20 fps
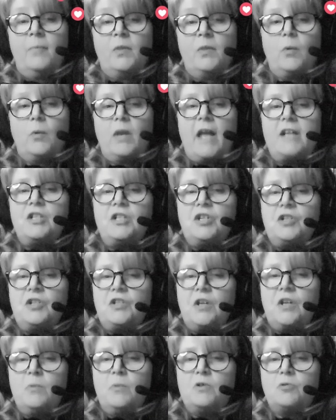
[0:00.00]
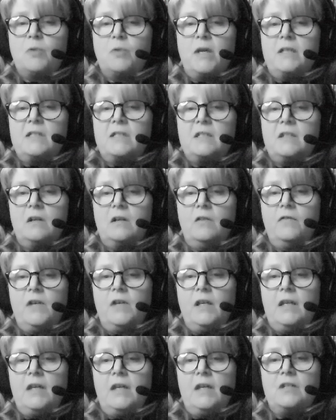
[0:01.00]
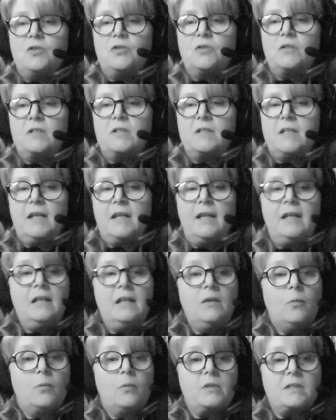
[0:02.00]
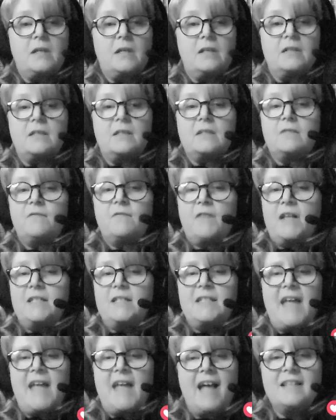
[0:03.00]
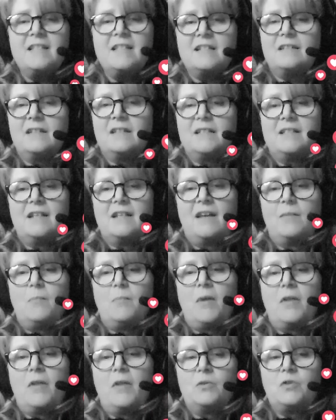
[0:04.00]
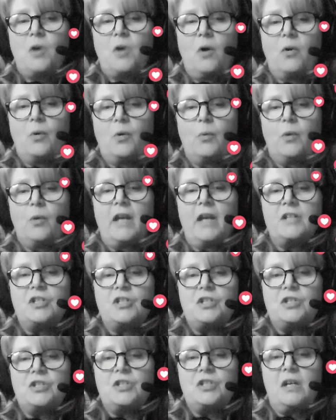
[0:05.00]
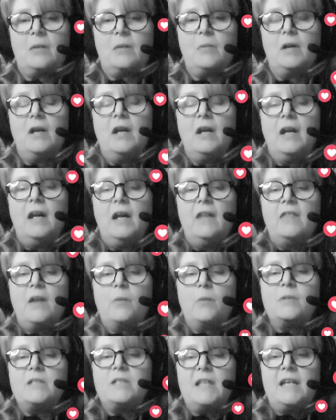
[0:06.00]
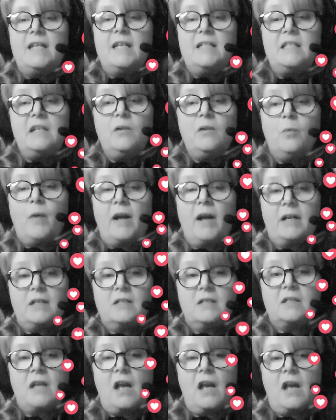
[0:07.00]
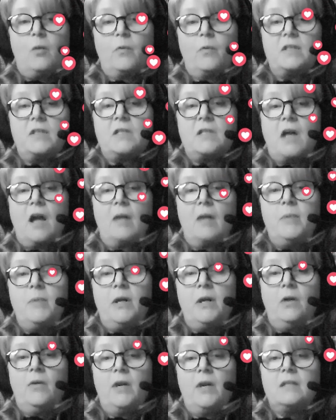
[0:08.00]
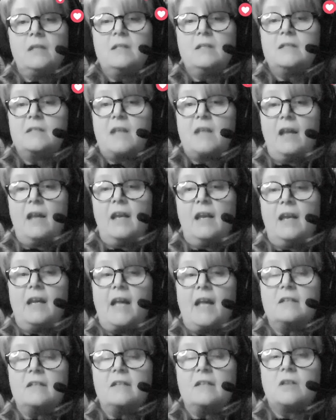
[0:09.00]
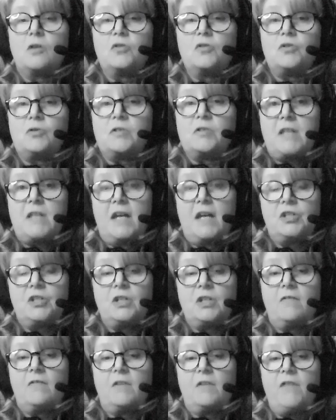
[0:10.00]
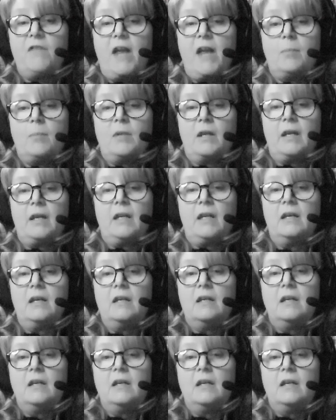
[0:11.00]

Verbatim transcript: The relationship between Sylvie and Justine was a fantastically done mother daughter relationship that was easy to reconcile with the time period, setting, and social station of the family.